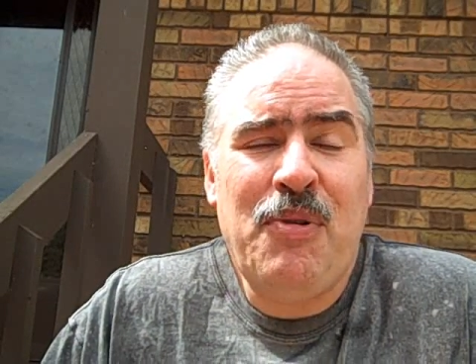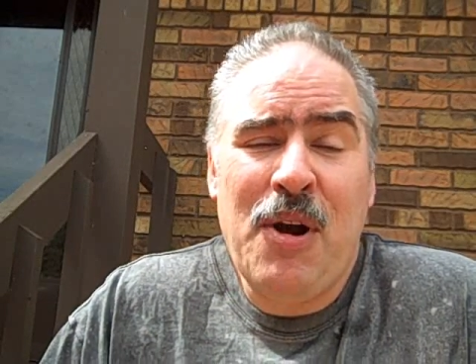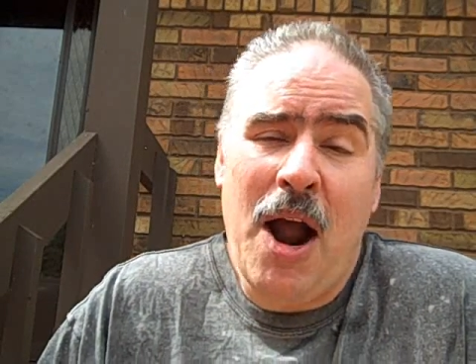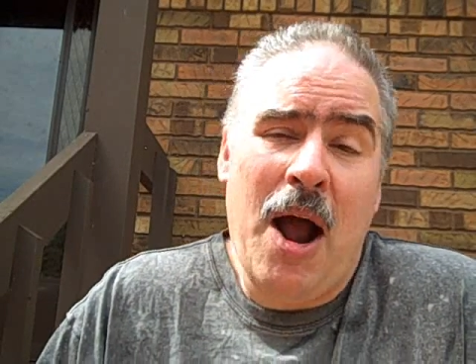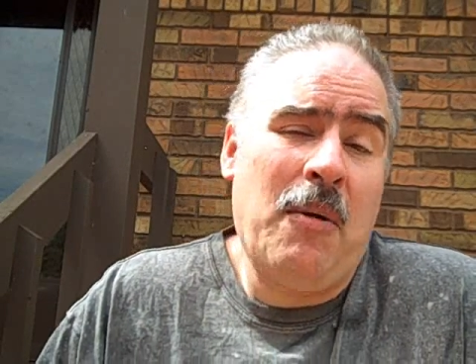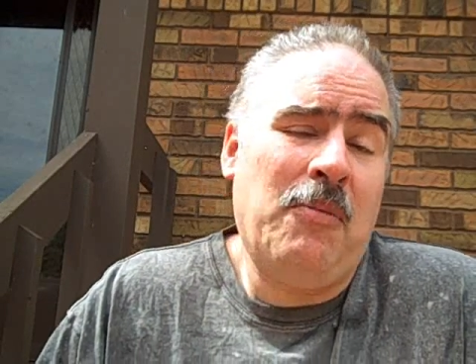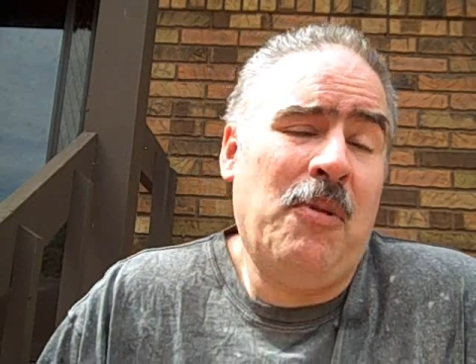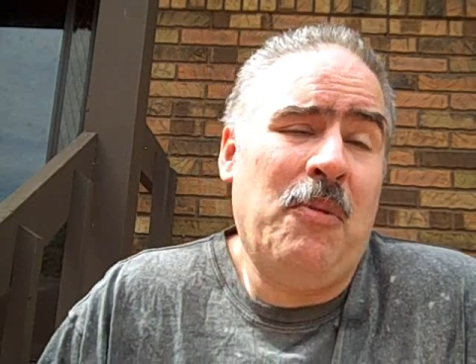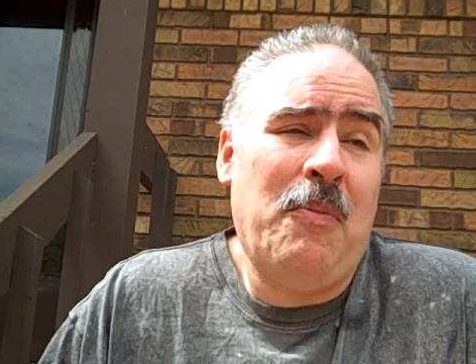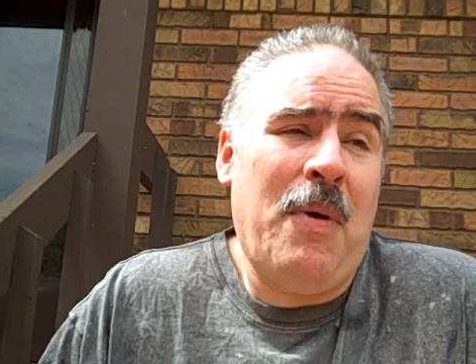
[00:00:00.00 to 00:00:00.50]

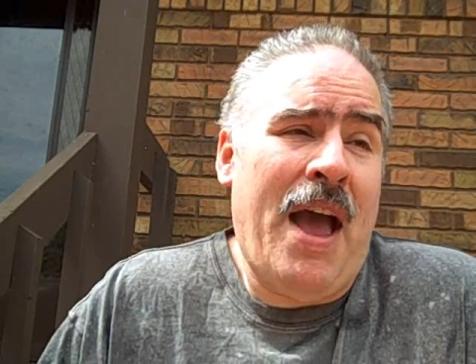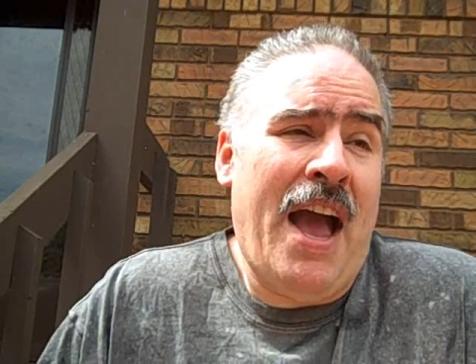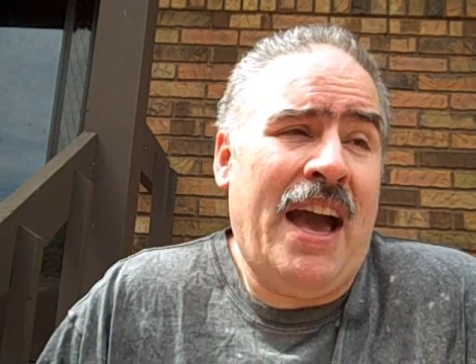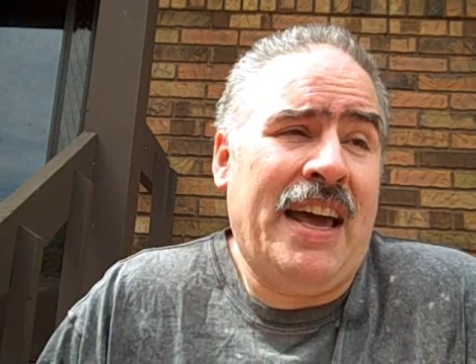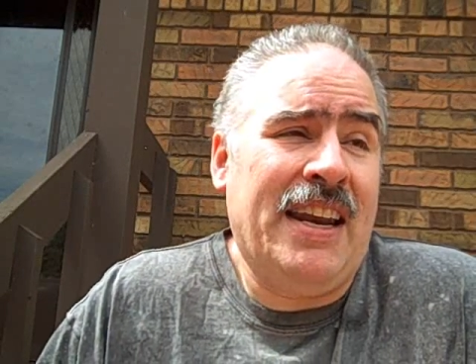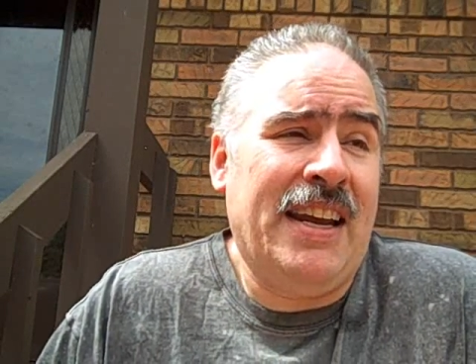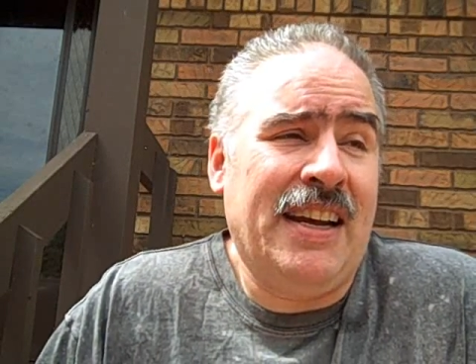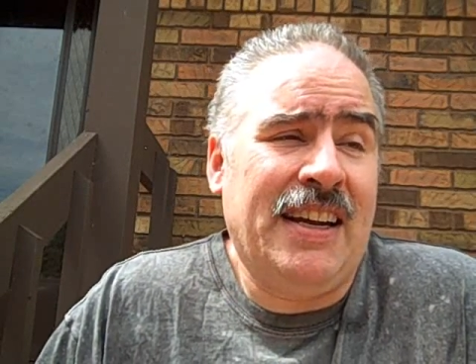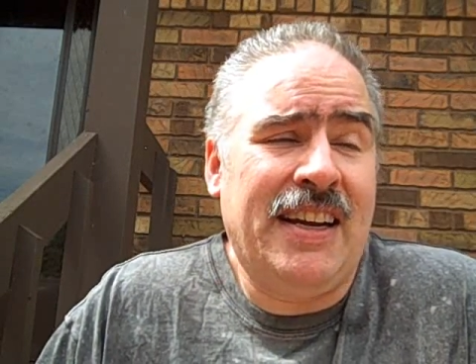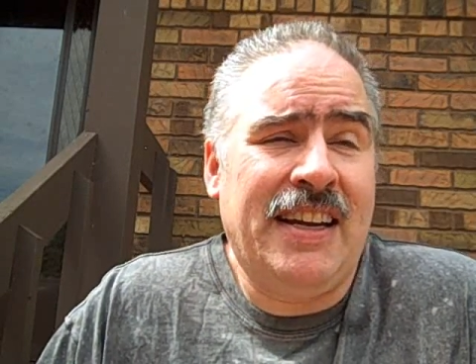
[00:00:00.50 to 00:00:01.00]

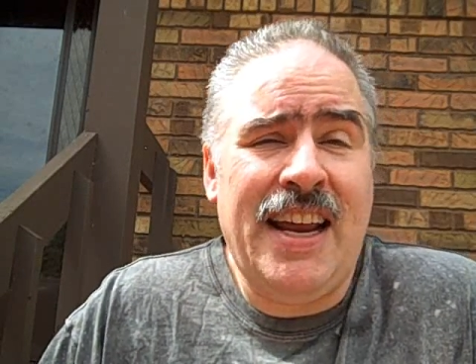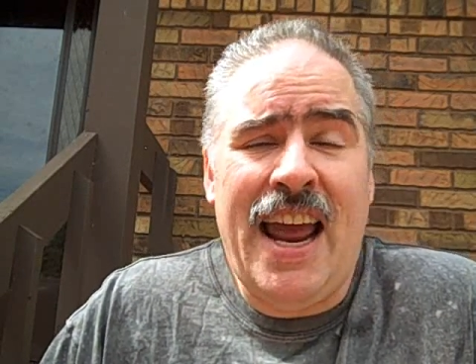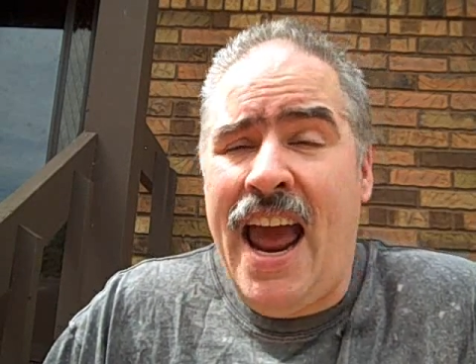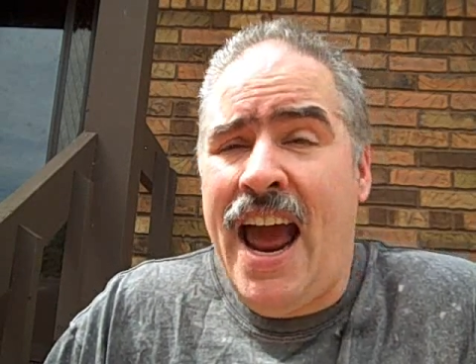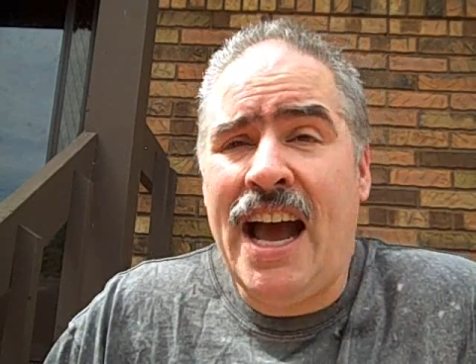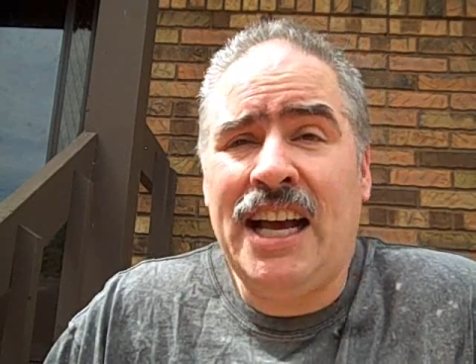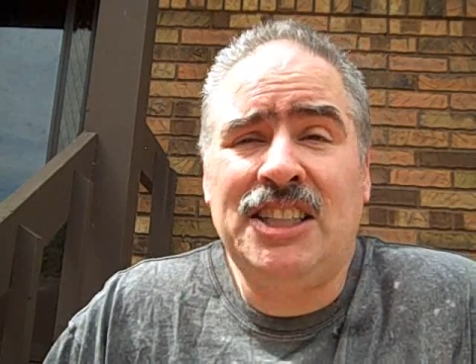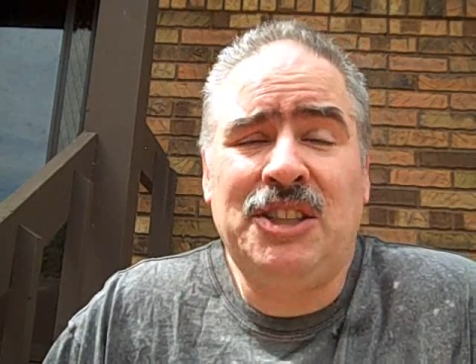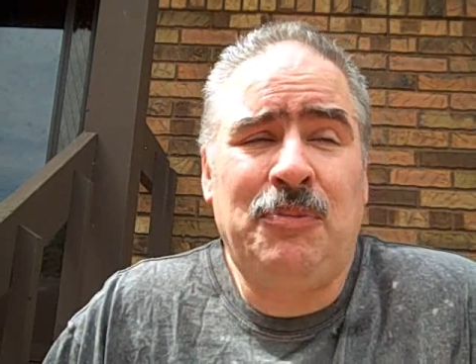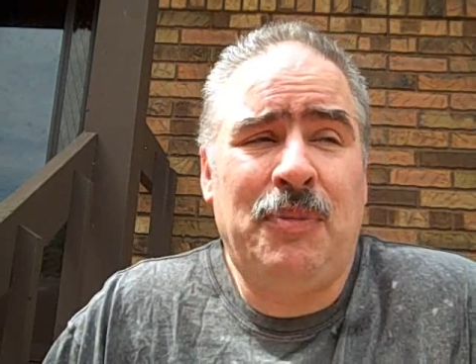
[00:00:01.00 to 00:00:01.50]
problematic
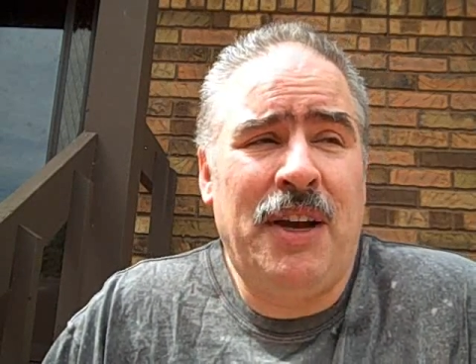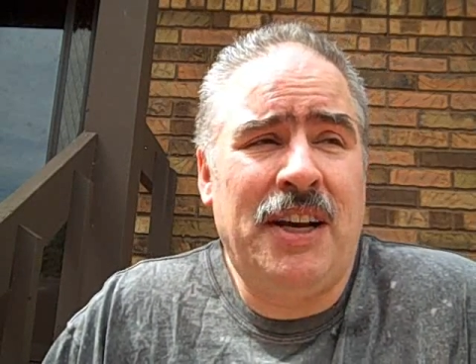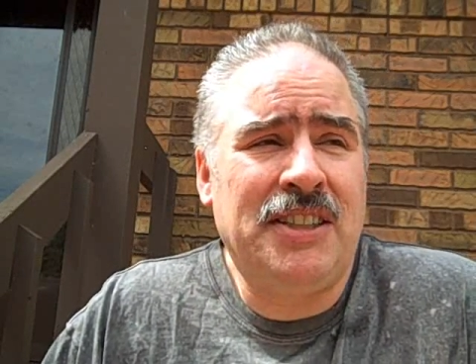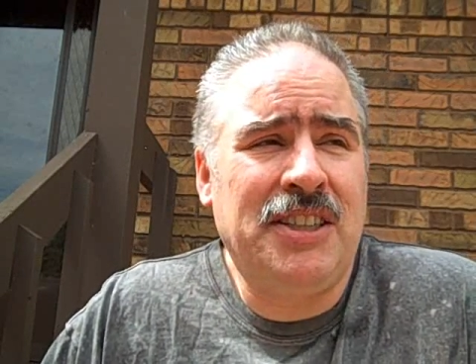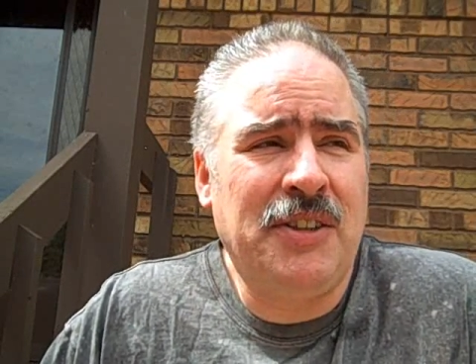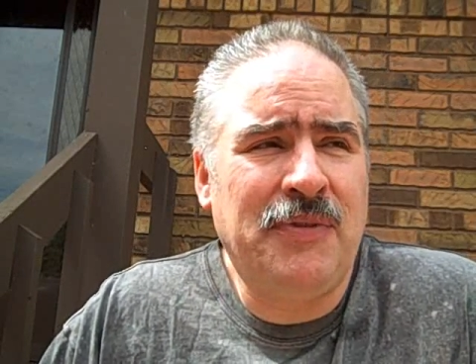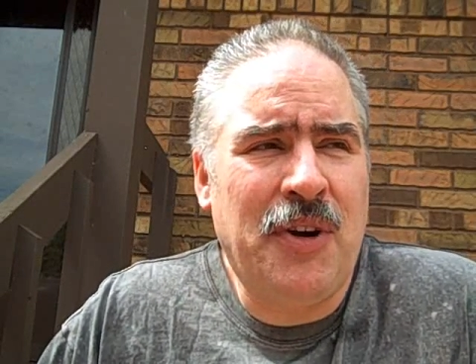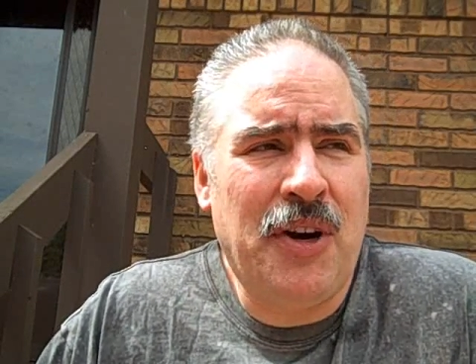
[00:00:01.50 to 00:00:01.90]
aspect